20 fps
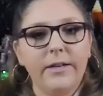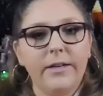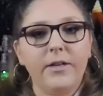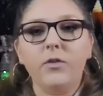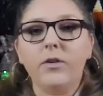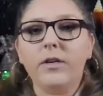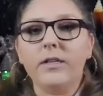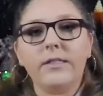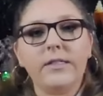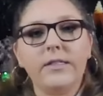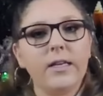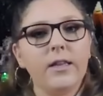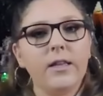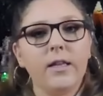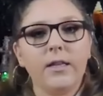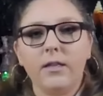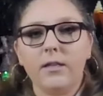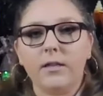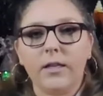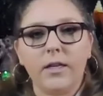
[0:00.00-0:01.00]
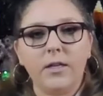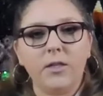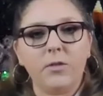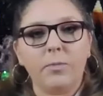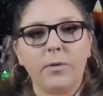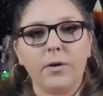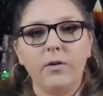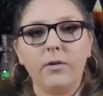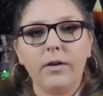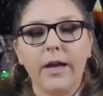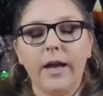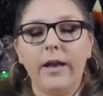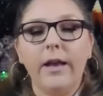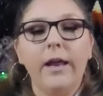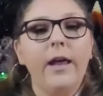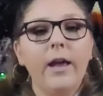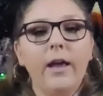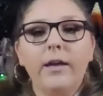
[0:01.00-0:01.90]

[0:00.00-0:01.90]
You can see that the link's broken.